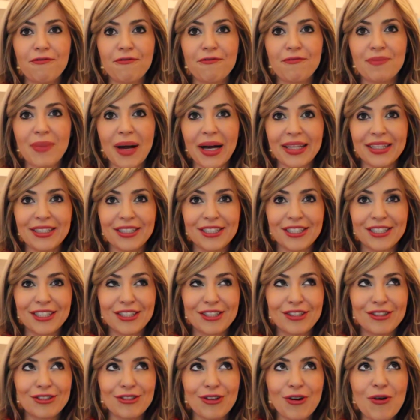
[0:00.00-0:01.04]
matters
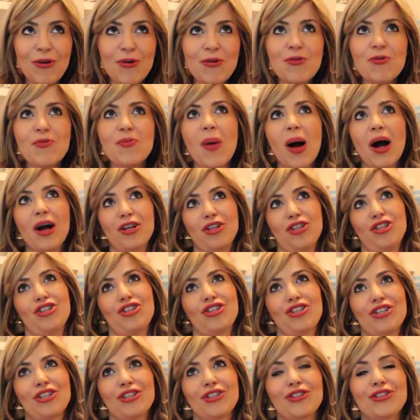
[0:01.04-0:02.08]
so
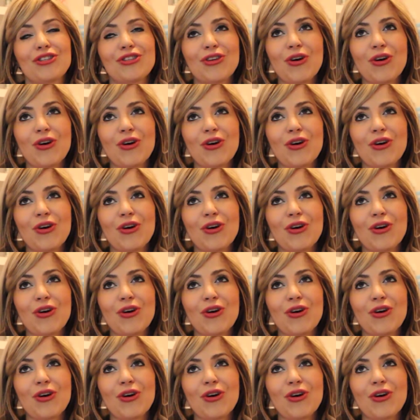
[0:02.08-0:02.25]
much,